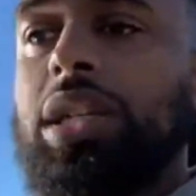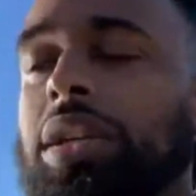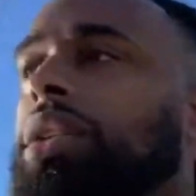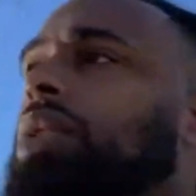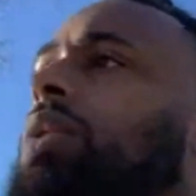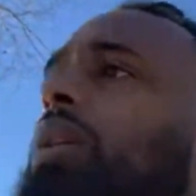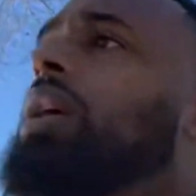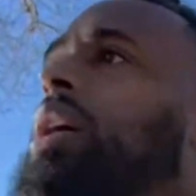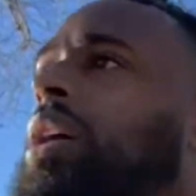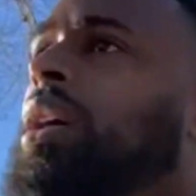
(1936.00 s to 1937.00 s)
you to do.
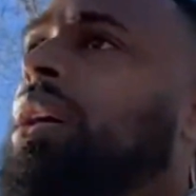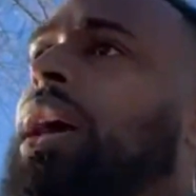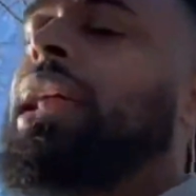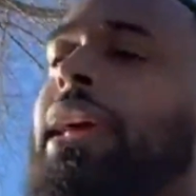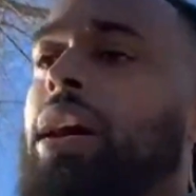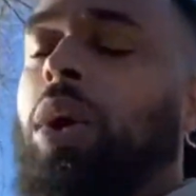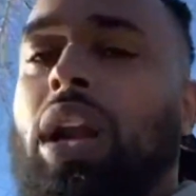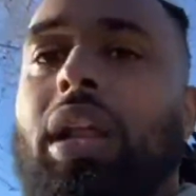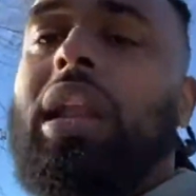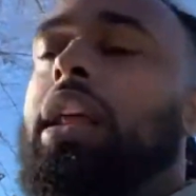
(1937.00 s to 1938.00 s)
And they don't
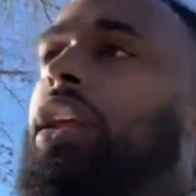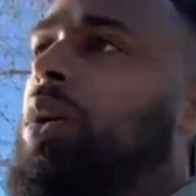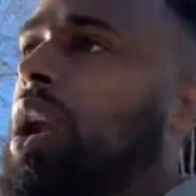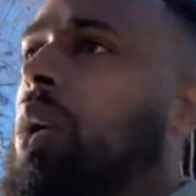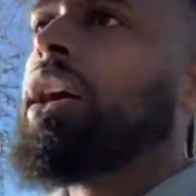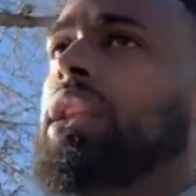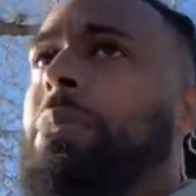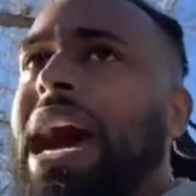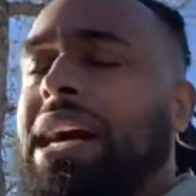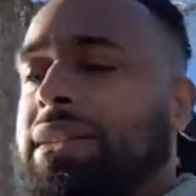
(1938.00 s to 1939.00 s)
want they don't want to walk the
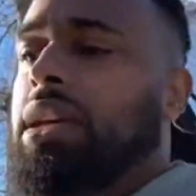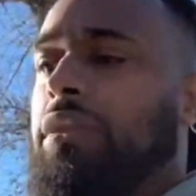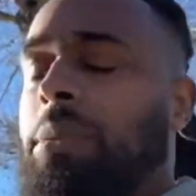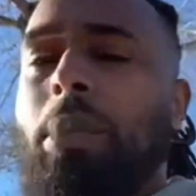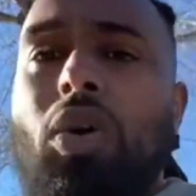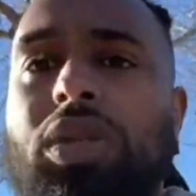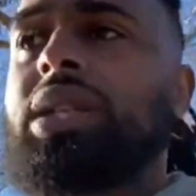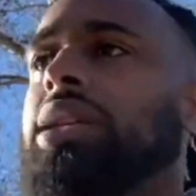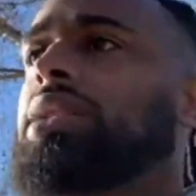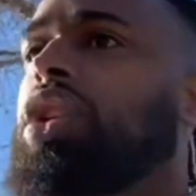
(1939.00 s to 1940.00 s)
path of
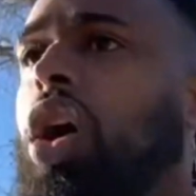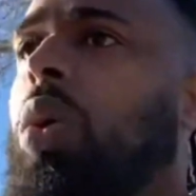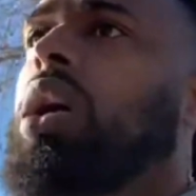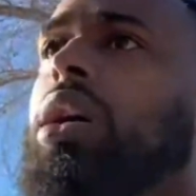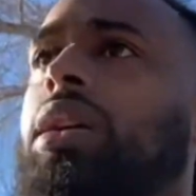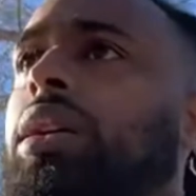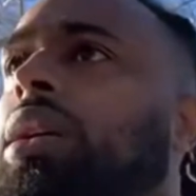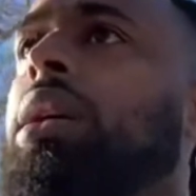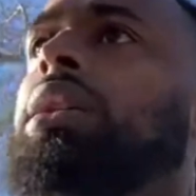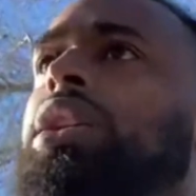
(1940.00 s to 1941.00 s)
Moses, Noah,
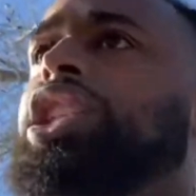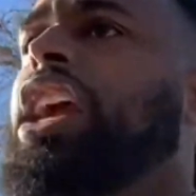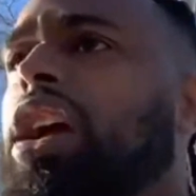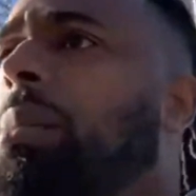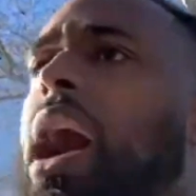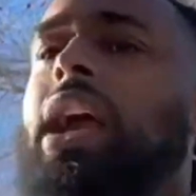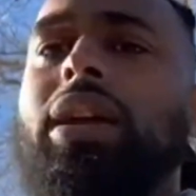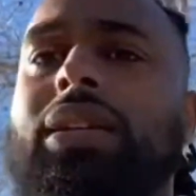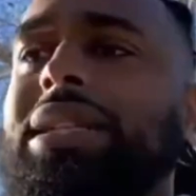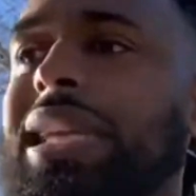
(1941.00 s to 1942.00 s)

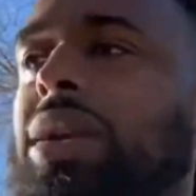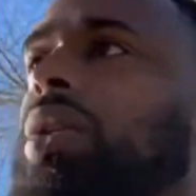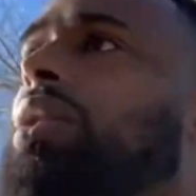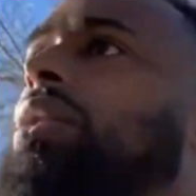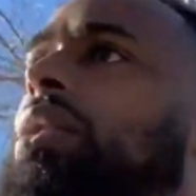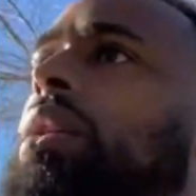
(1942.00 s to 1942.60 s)
Jeremiah, Ezekiel.